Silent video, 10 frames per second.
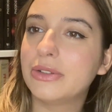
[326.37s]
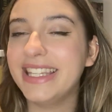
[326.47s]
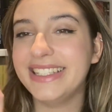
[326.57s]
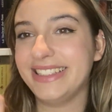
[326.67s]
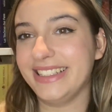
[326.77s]

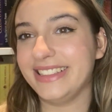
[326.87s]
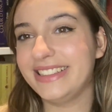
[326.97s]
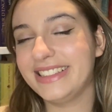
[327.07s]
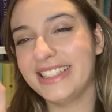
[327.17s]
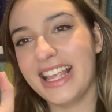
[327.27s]
This is
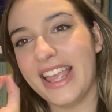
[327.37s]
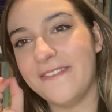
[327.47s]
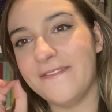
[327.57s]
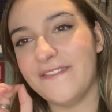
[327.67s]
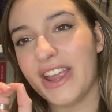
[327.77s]
a
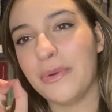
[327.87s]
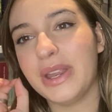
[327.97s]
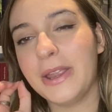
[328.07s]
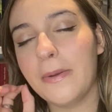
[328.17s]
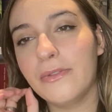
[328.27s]
very,
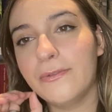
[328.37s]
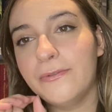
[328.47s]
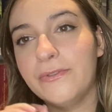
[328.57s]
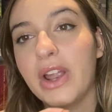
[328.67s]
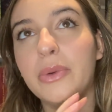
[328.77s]

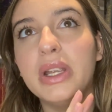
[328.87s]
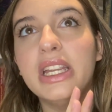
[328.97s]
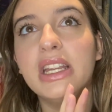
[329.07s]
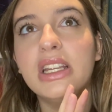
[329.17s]
very